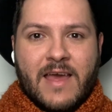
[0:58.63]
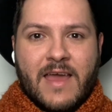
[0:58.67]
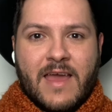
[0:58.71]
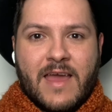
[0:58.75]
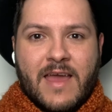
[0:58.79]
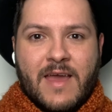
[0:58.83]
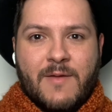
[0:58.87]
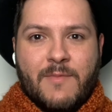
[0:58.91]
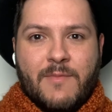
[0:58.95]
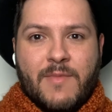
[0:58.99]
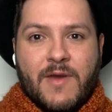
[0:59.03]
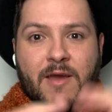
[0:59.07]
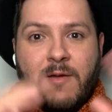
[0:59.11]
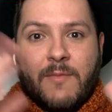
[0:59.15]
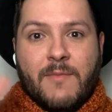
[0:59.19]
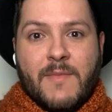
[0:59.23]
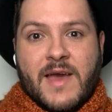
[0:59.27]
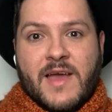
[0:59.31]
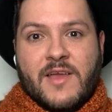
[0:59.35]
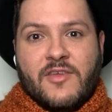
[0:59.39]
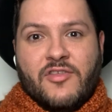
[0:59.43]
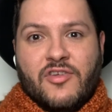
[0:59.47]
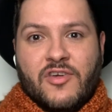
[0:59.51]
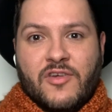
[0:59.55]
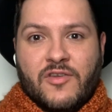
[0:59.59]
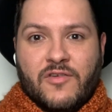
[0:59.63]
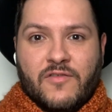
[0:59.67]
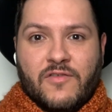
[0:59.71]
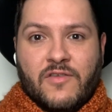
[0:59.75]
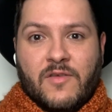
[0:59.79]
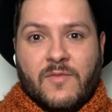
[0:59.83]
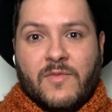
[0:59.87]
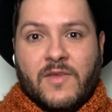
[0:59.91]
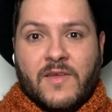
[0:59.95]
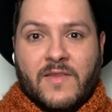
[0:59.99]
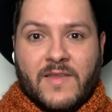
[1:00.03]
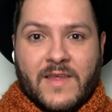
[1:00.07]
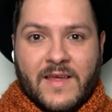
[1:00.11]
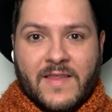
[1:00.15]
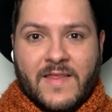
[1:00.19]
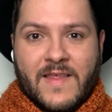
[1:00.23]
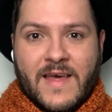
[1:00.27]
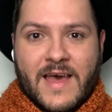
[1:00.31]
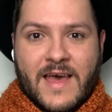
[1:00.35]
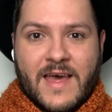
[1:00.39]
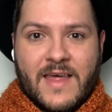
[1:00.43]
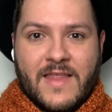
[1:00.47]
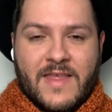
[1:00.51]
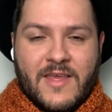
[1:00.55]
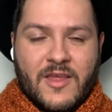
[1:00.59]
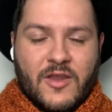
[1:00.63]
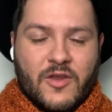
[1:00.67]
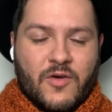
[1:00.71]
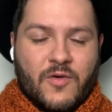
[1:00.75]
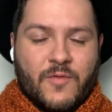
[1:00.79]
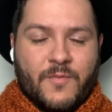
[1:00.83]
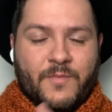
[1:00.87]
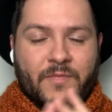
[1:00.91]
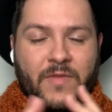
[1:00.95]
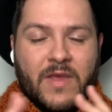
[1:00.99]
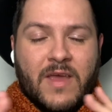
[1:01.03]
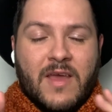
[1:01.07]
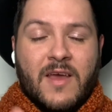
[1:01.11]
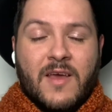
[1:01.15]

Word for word: a big mansion or something like that, you know.